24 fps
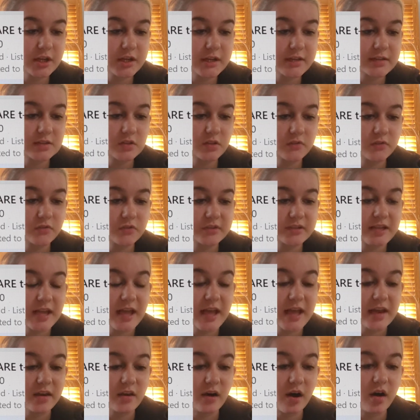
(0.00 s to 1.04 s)
It sold for
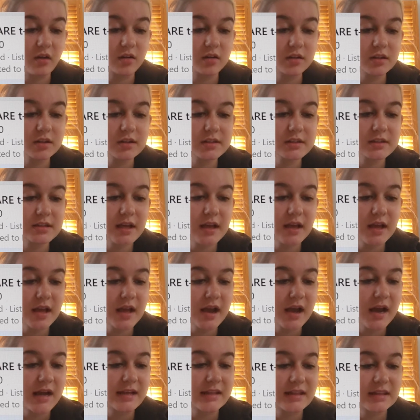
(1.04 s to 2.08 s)
$10.
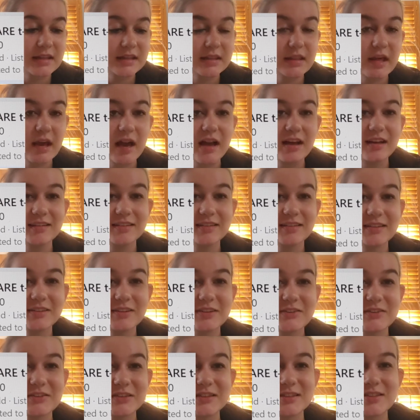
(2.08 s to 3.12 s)
I think that, the